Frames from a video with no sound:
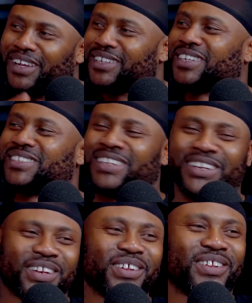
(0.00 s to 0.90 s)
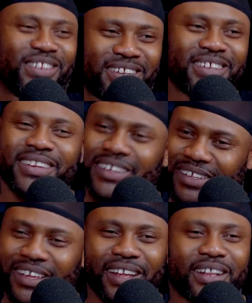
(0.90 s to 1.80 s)
Just a little,
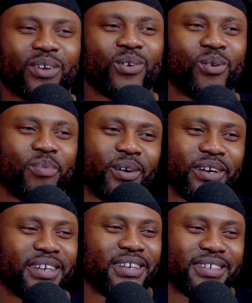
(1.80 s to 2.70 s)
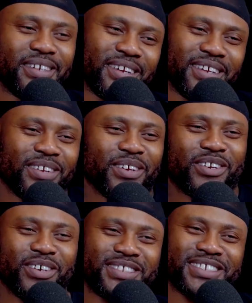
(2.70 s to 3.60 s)
Kakuo Born. You look
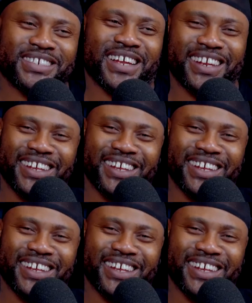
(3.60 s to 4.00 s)
good tonight.